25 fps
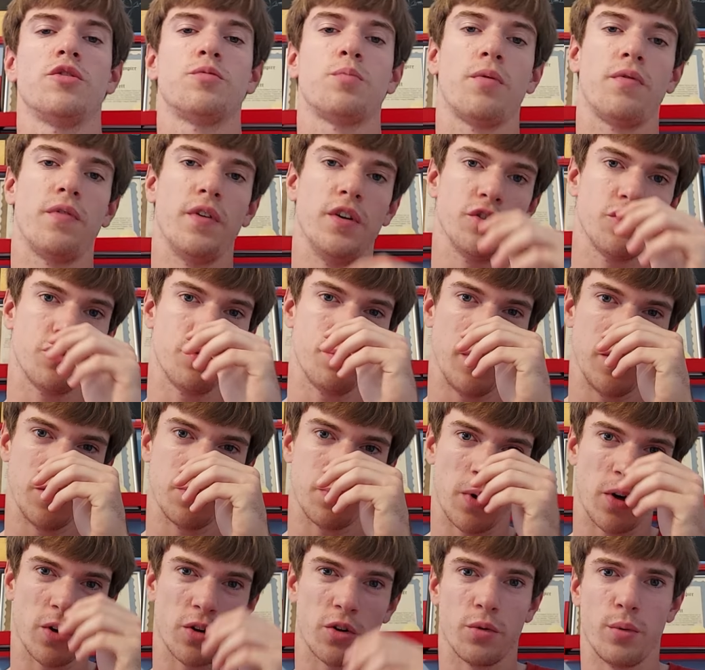his professional
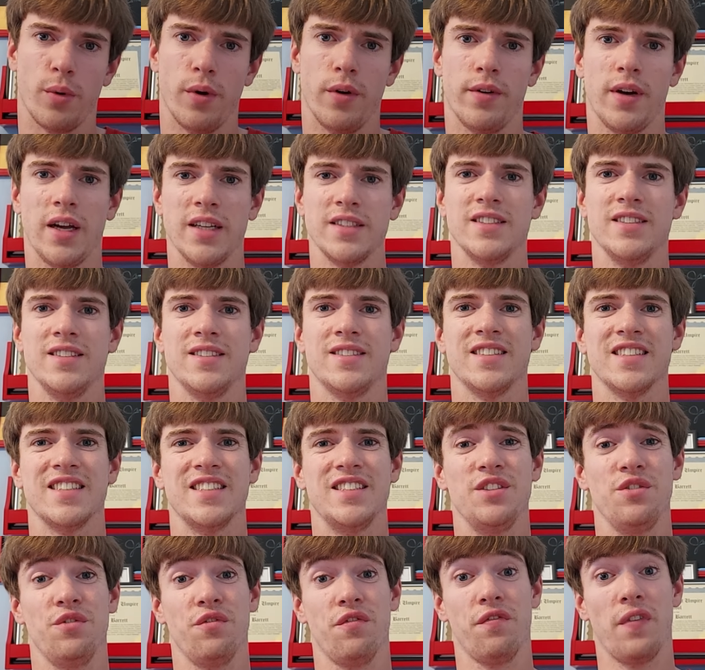baseball career in
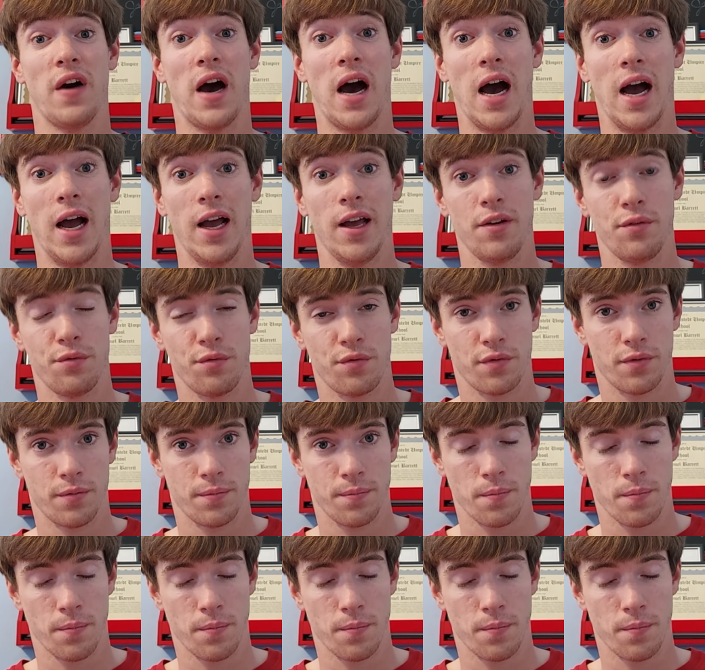1965